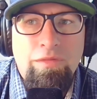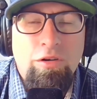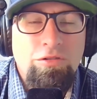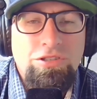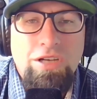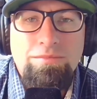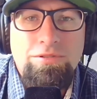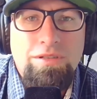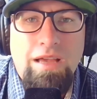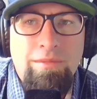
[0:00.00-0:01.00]
Those
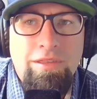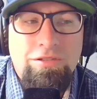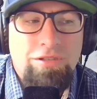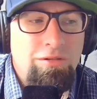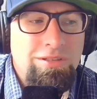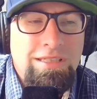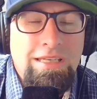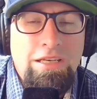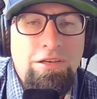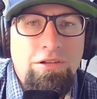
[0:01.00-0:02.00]
jobs, I mean, there's always a
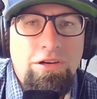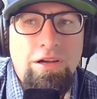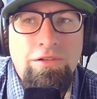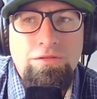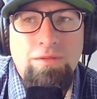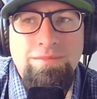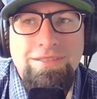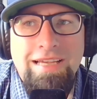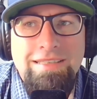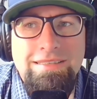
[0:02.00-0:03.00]
need. You look on those
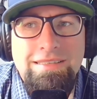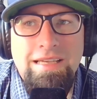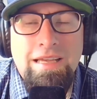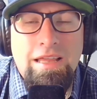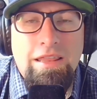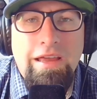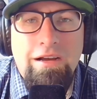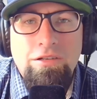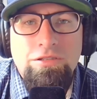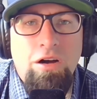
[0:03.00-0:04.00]
websites,
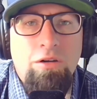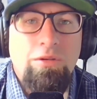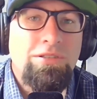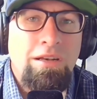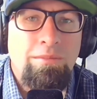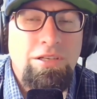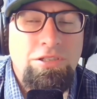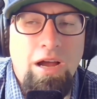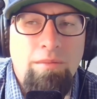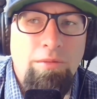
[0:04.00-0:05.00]
there's always going to be
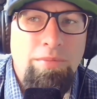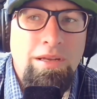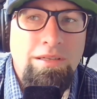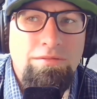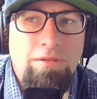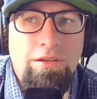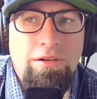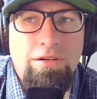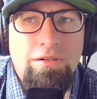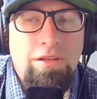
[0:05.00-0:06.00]
job openings, whether
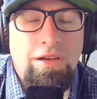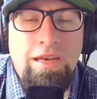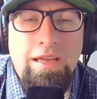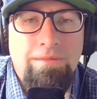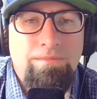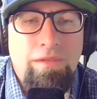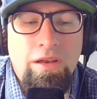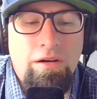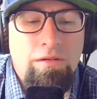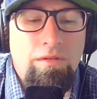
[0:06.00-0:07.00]
you're looking at,
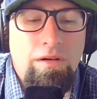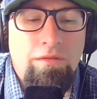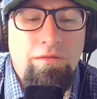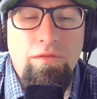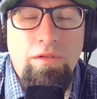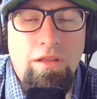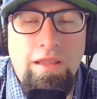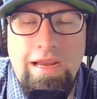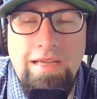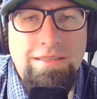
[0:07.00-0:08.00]

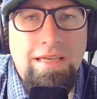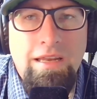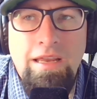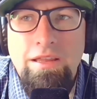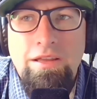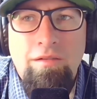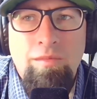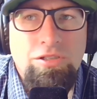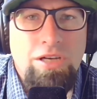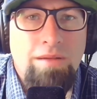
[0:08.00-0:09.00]
like I said, any of the
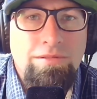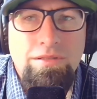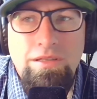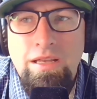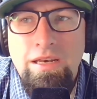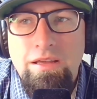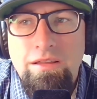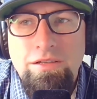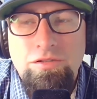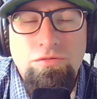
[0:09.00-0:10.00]
government jobs, any
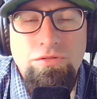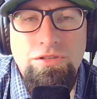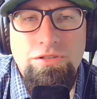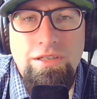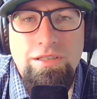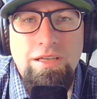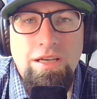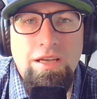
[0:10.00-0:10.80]
of the school district